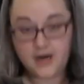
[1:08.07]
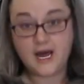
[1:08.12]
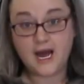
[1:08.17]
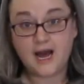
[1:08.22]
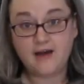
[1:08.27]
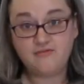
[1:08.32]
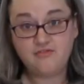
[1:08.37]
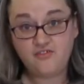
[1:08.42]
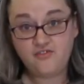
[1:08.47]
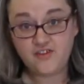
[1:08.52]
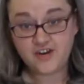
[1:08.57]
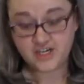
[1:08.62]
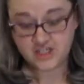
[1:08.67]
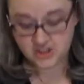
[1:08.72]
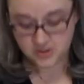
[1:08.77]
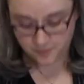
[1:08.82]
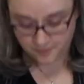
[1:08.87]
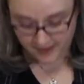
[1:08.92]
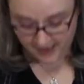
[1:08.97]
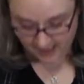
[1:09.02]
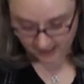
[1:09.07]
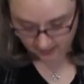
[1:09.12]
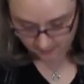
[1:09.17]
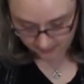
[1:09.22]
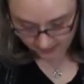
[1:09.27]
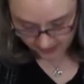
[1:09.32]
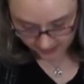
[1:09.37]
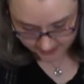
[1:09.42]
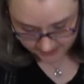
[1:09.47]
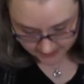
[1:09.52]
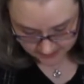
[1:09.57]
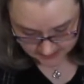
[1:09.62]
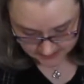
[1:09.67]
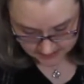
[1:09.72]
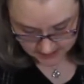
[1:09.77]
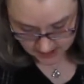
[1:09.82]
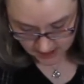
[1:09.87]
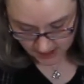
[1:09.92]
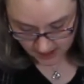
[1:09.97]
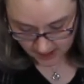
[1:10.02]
have a finished back bodice.